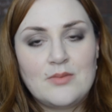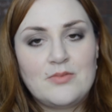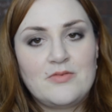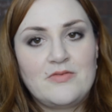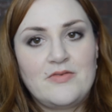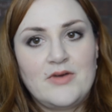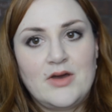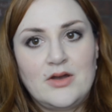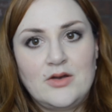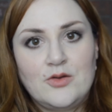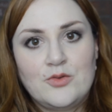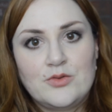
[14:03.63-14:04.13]

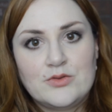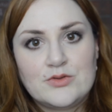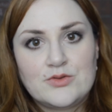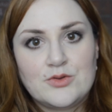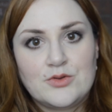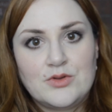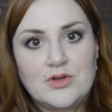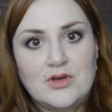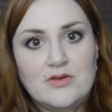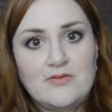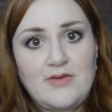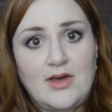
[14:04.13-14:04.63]
found it was
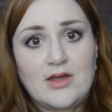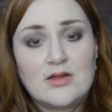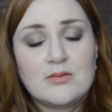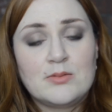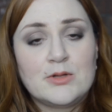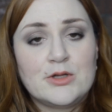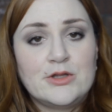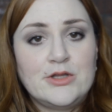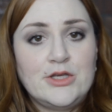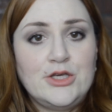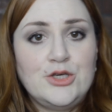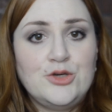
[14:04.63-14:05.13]
only available
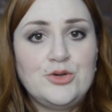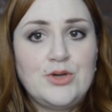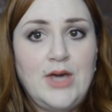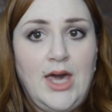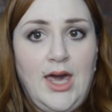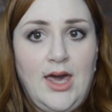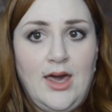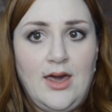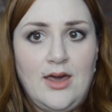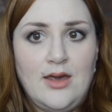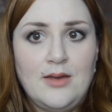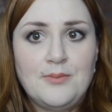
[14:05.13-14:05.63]
in the
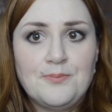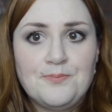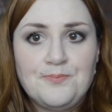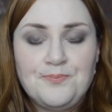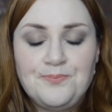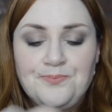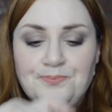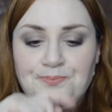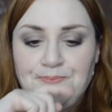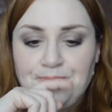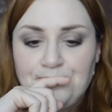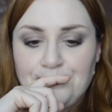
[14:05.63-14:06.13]
UK,
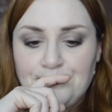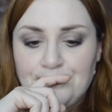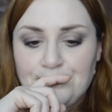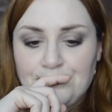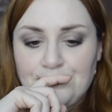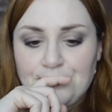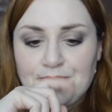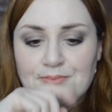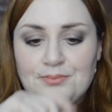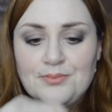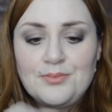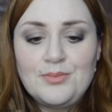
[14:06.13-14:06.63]

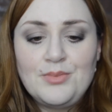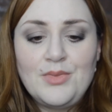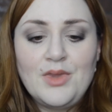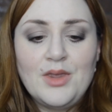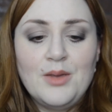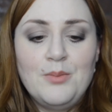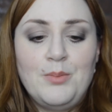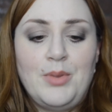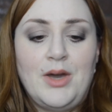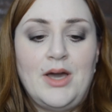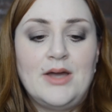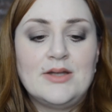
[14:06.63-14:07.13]

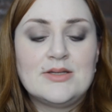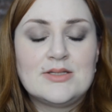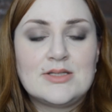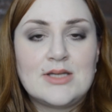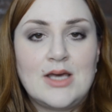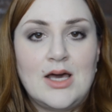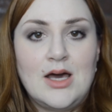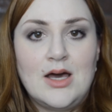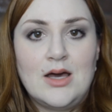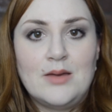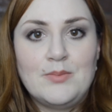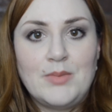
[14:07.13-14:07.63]
but
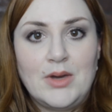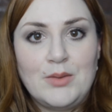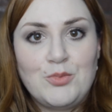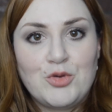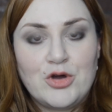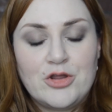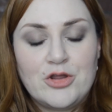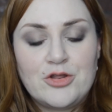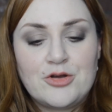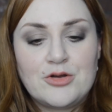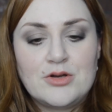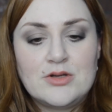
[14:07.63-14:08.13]
my
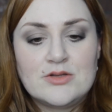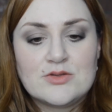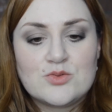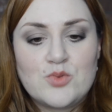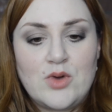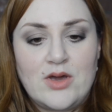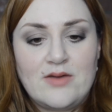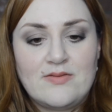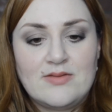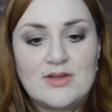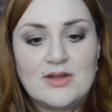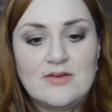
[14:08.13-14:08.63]
brother and his
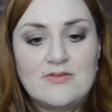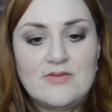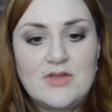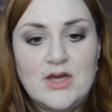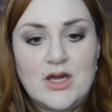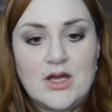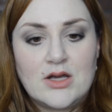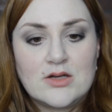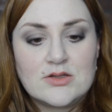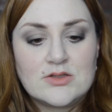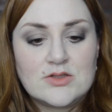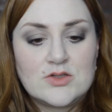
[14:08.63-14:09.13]
wife live
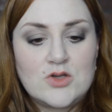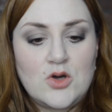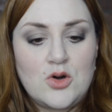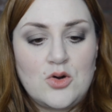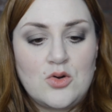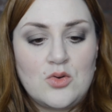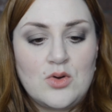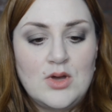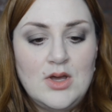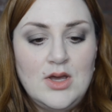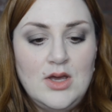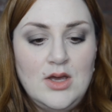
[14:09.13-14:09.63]
there, so
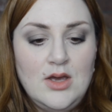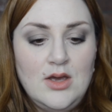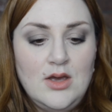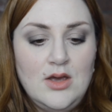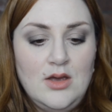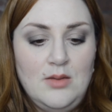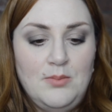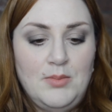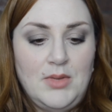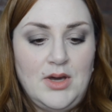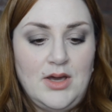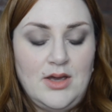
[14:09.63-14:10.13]

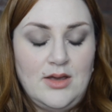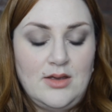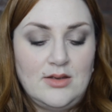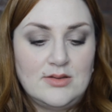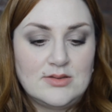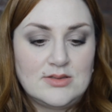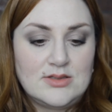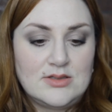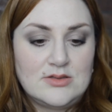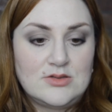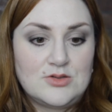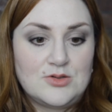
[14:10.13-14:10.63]
my
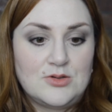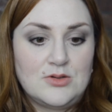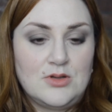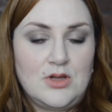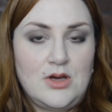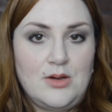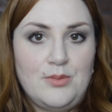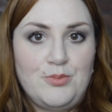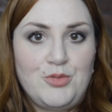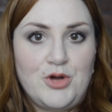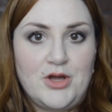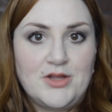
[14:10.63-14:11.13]
sister-in-law
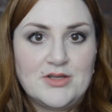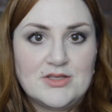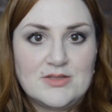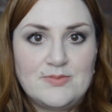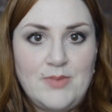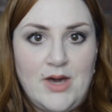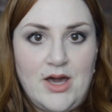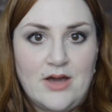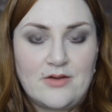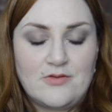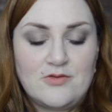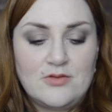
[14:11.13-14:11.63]
brought this
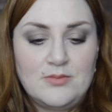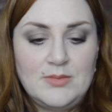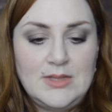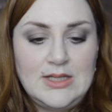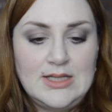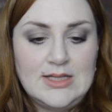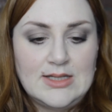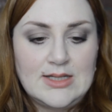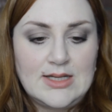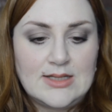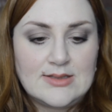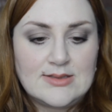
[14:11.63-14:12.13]
back for me the
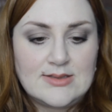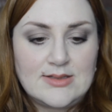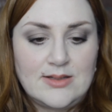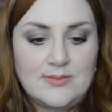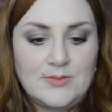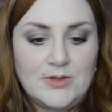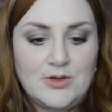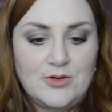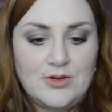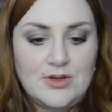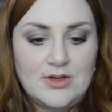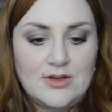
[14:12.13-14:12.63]
last time
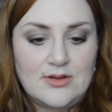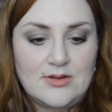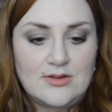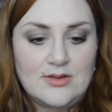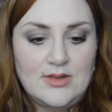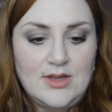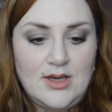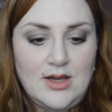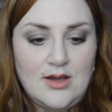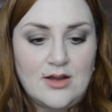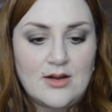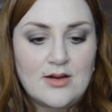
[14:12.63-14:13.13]
they were
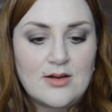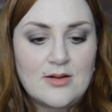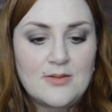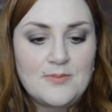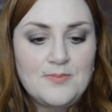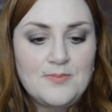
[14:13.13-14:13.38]
there.